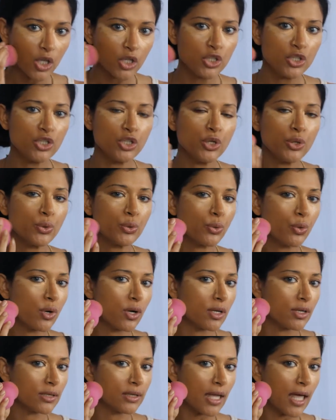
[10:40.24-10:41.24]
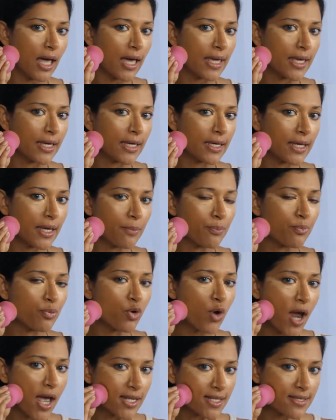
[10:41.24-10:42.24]
You like
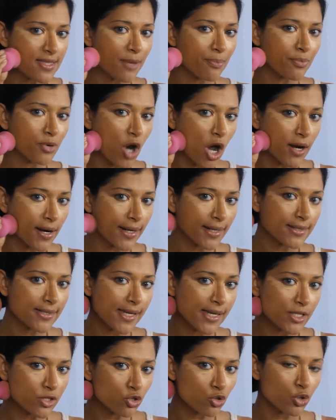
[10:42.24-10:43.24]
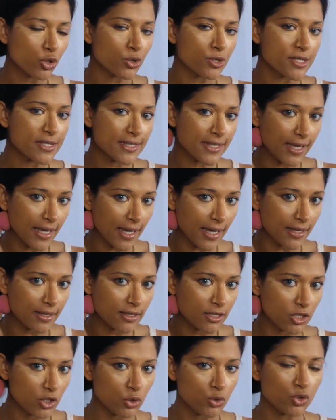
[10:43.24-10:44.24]
press the product into your skin.
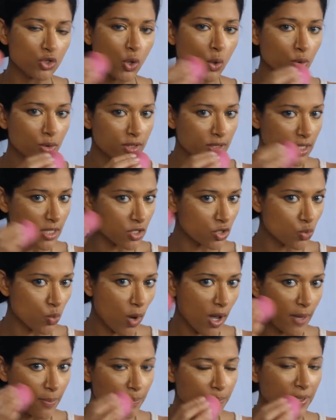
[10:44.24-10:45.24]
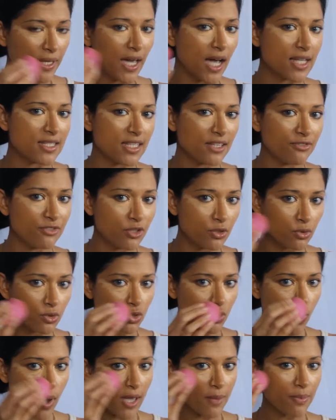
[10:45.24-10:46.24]
You don't swipe, because if you
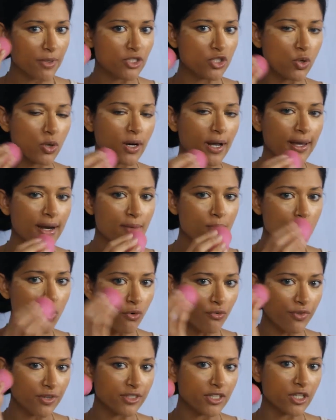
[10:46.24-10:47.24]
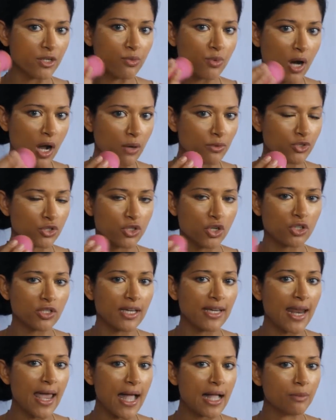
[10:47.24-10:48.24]
swipe it, you're gonna move it around. You're not
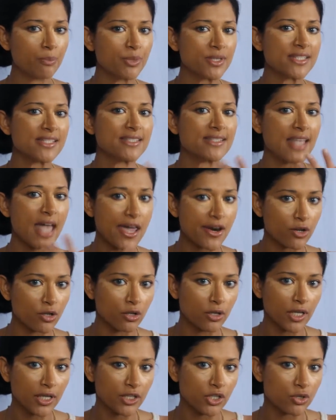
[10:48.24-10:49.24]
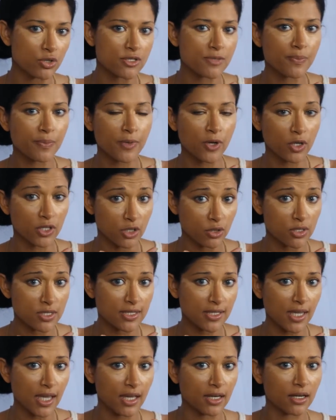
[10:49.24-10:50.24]
gonna help it settle in your
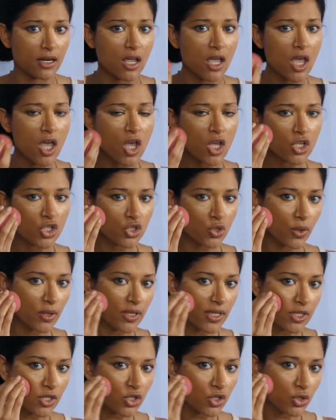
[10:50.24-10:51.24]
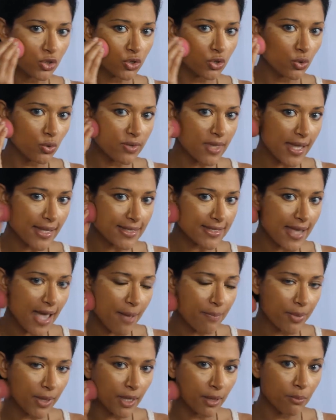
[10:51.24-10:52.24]
skin. So you need to do that
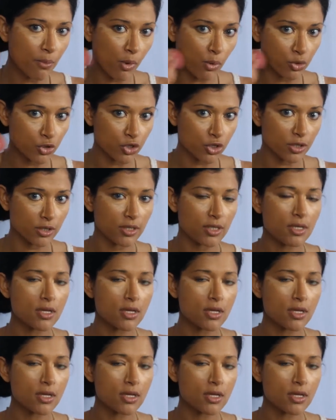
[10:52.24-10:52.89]
tapping motion.